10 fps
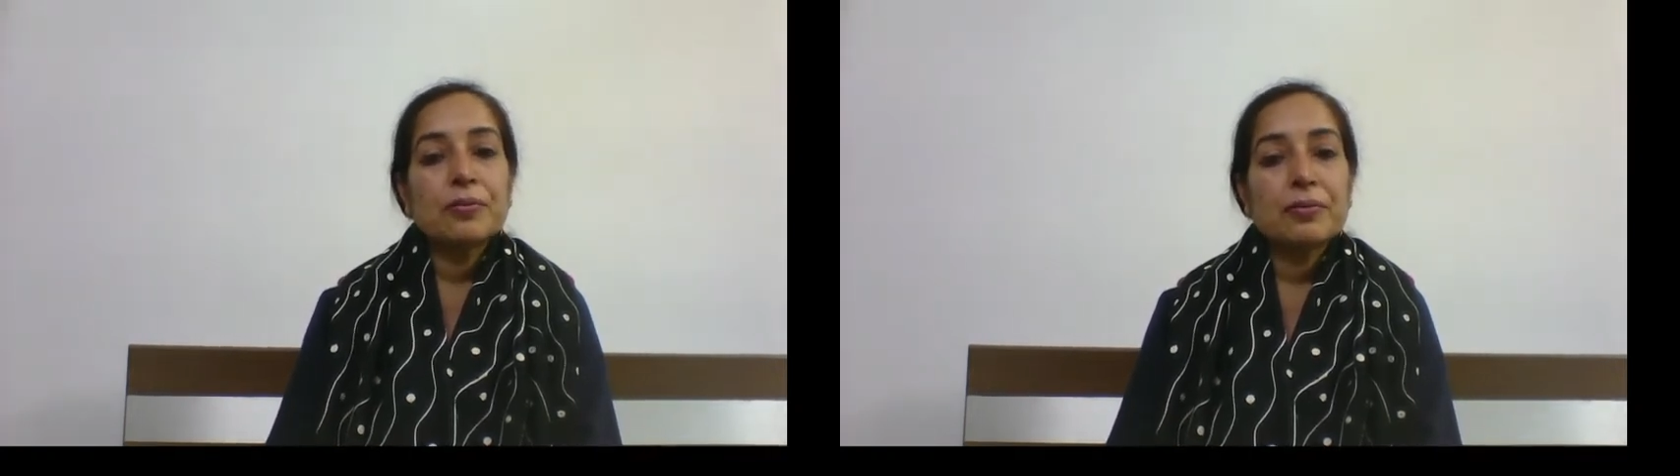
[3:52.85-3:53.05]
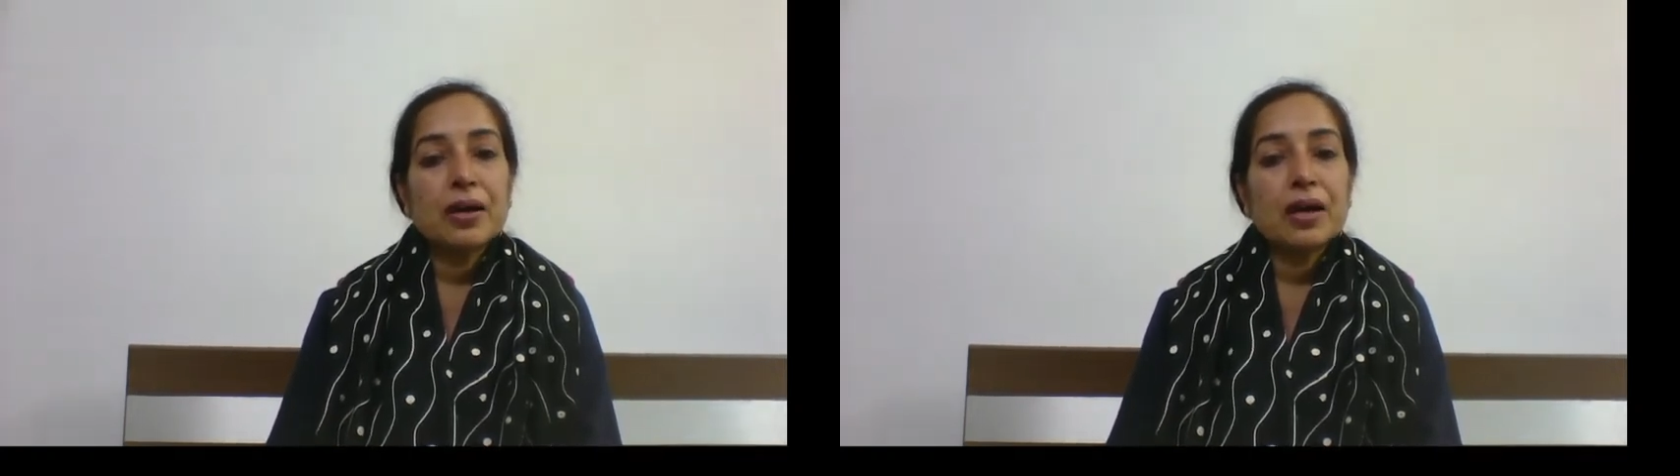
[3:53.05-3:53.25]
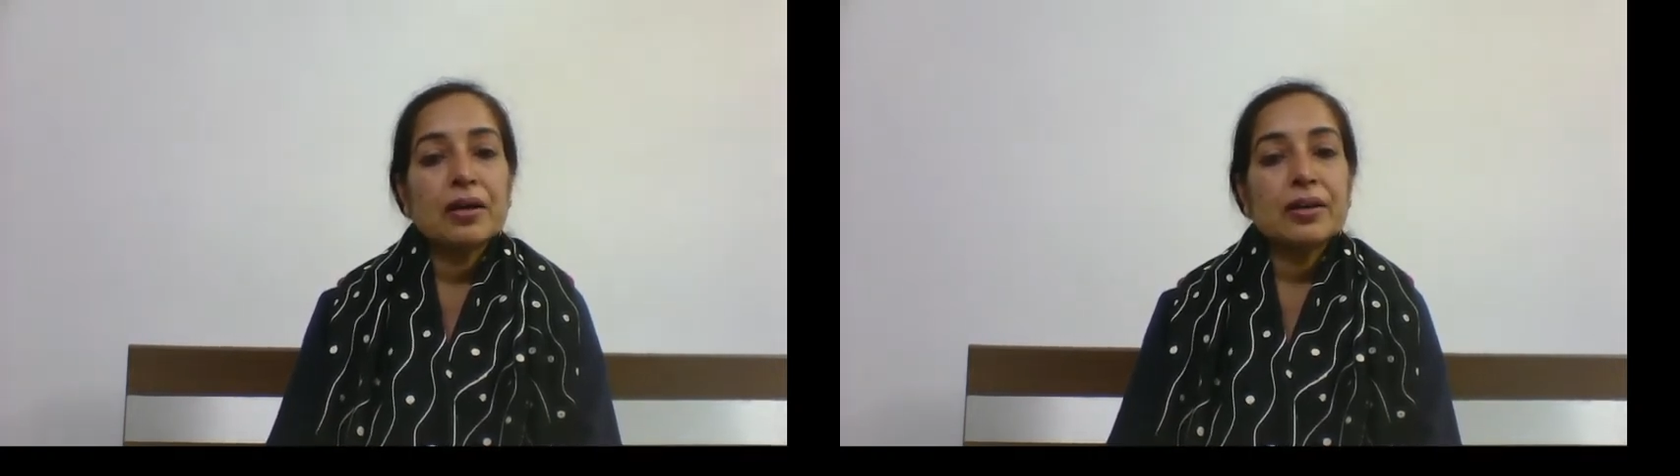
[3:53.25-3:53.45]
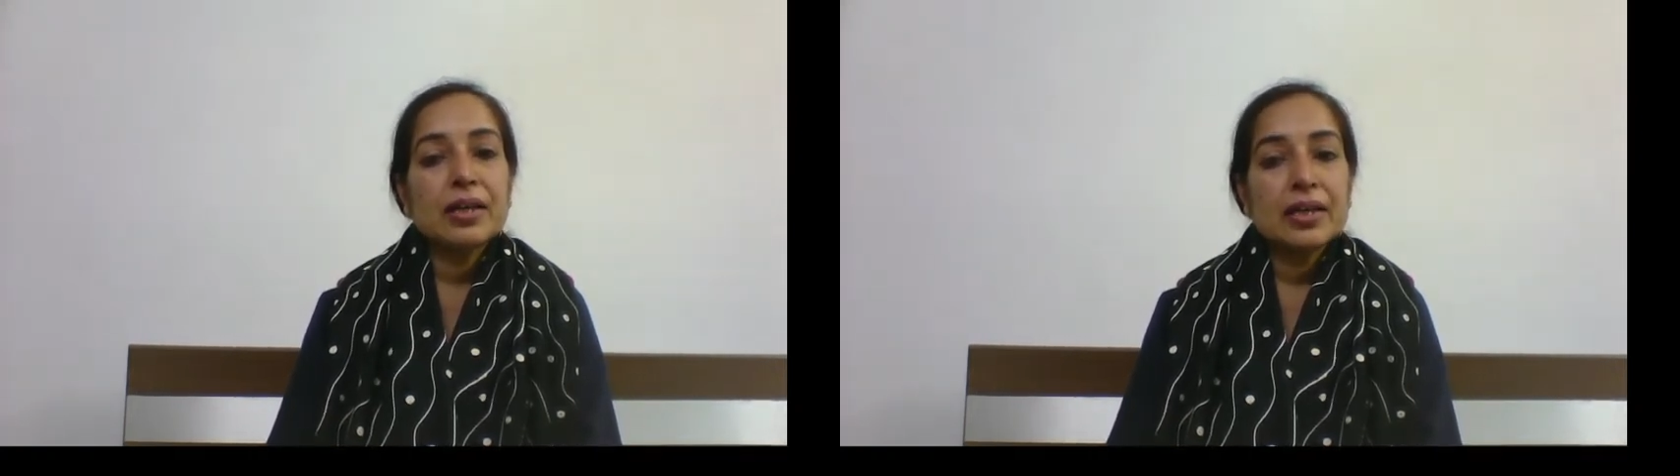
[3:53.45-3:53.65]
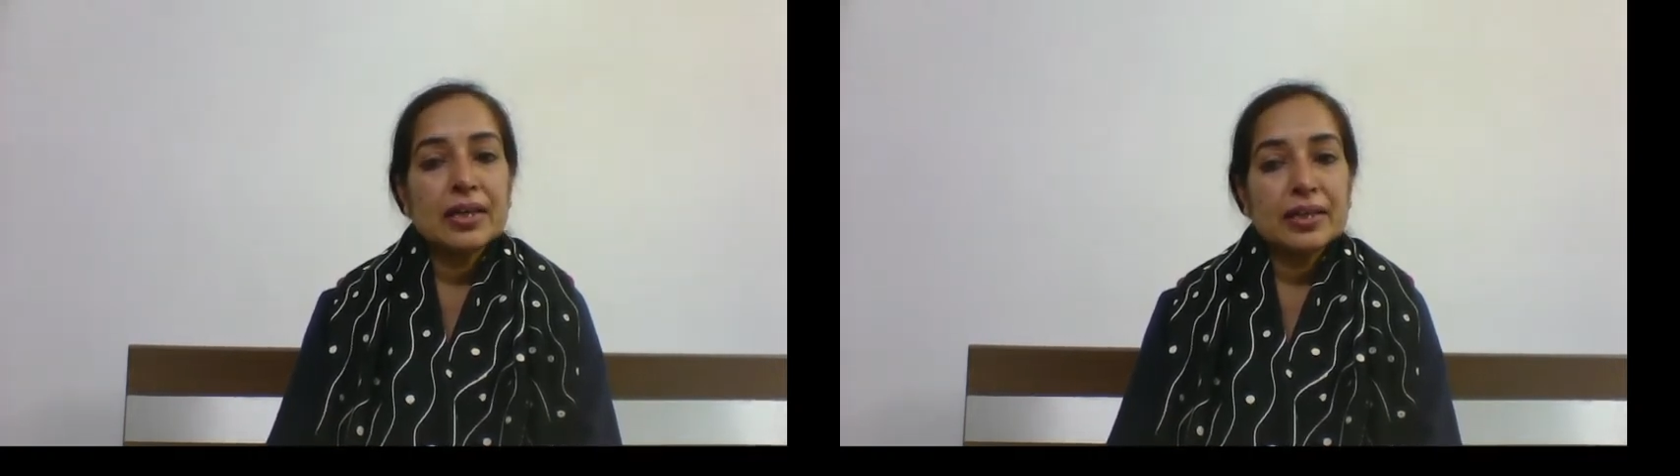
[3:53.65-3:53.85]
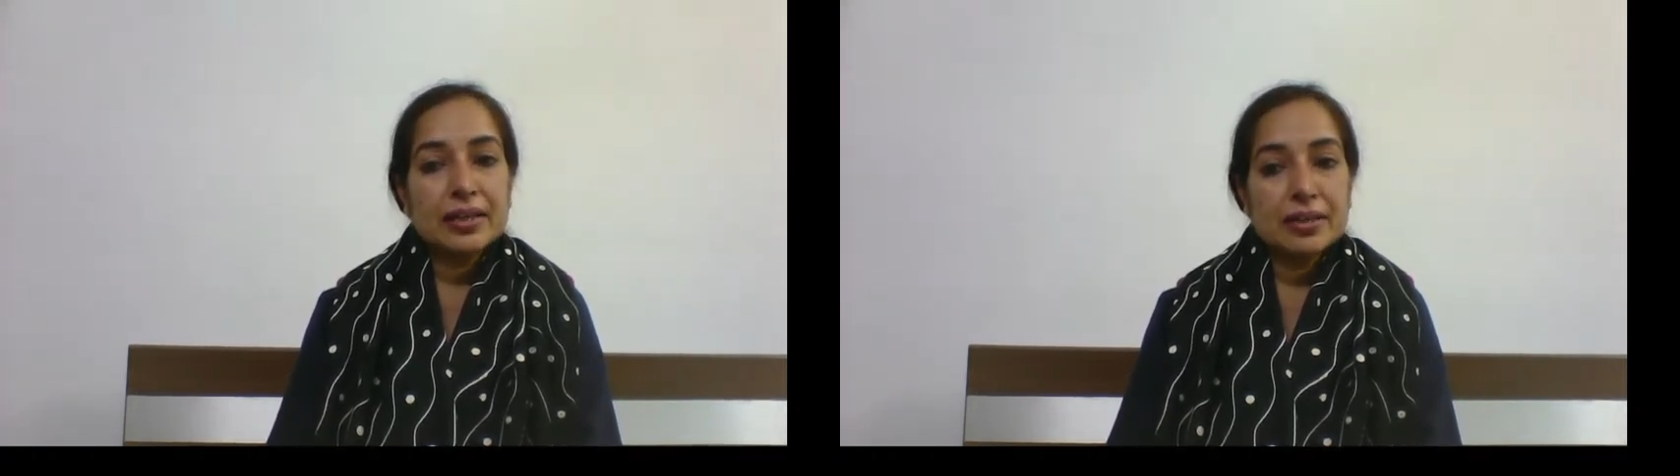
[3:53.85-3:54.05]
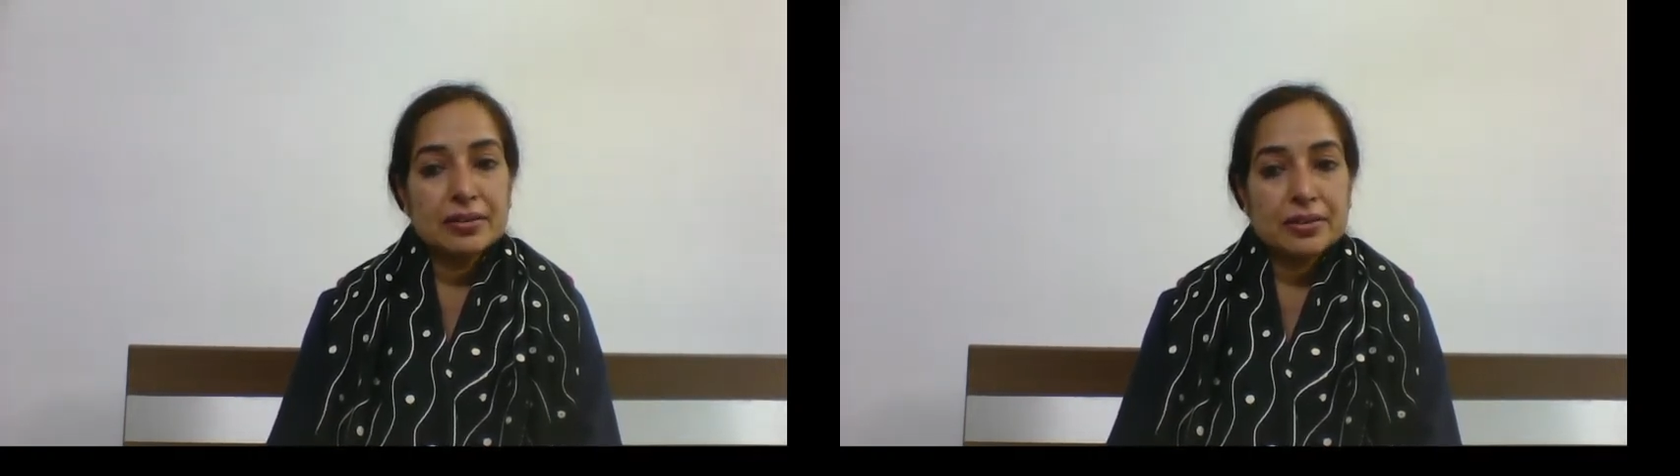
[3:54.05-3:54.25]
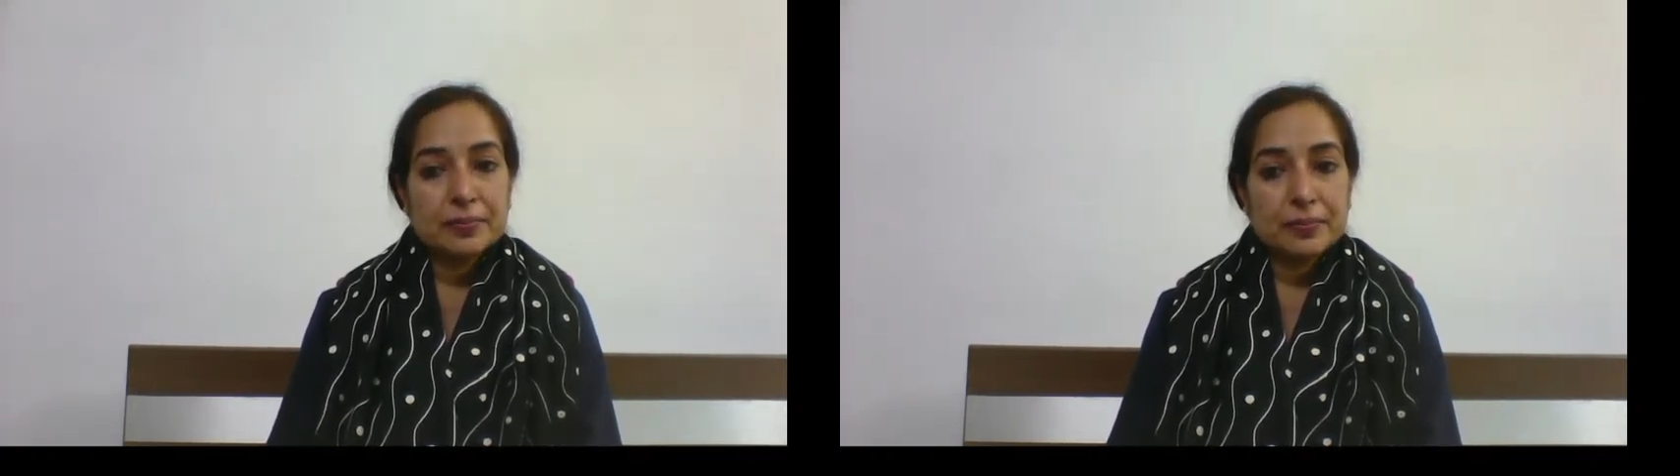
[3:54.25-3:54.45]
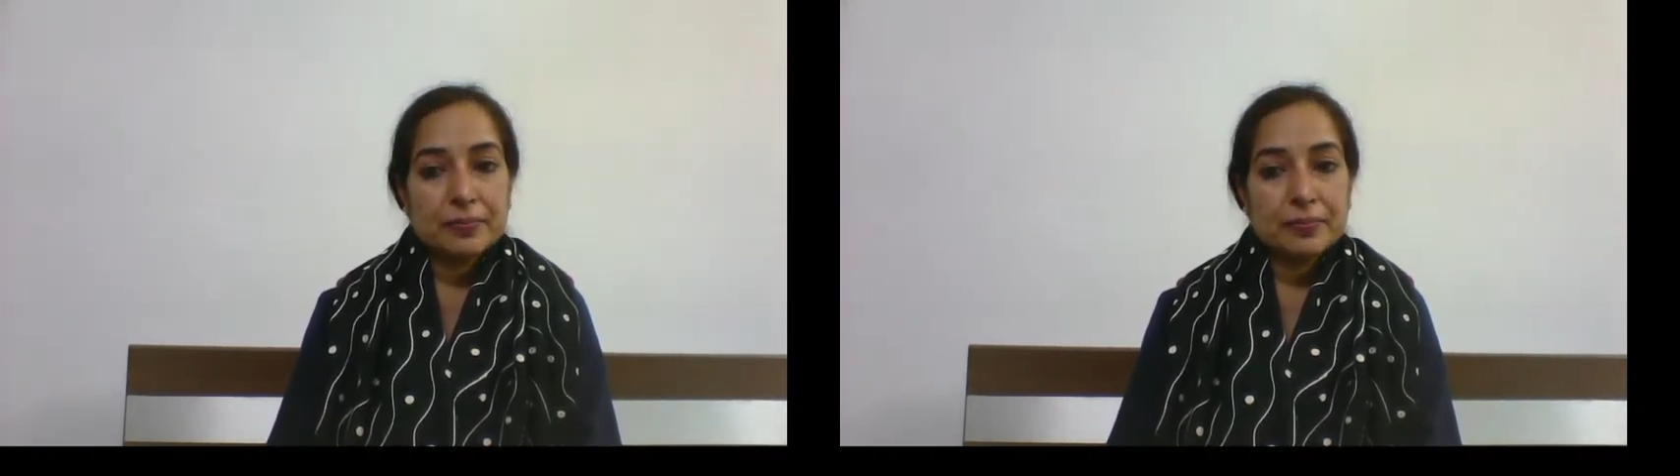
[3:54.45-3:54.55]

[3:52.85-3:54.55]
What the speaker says: flower kingdom.